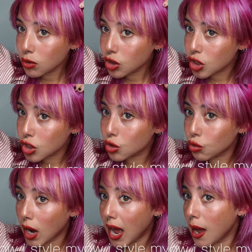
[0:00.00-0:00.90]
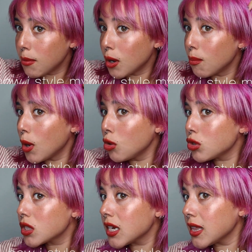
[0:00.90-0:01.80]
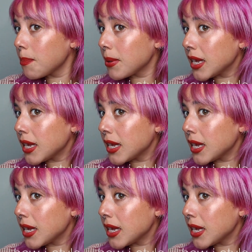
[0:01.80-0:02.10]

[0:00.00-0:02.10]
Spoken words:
will just grab mostly the